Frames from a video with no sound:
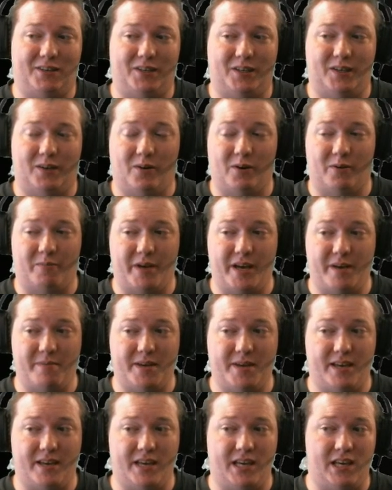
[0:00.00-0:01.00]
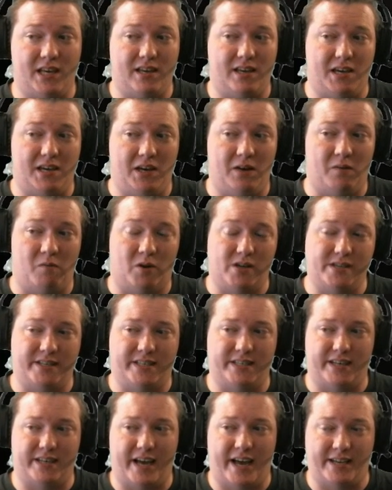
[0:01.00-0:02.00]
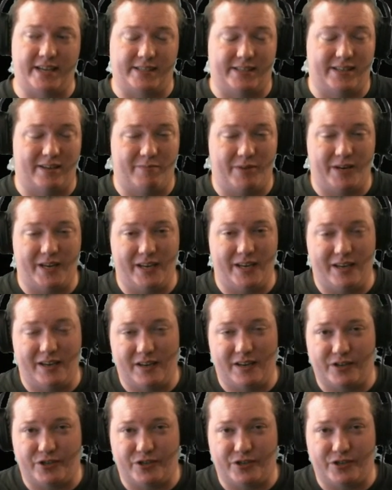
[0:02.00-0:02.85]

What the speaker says: Or maybe he wasn't and somebody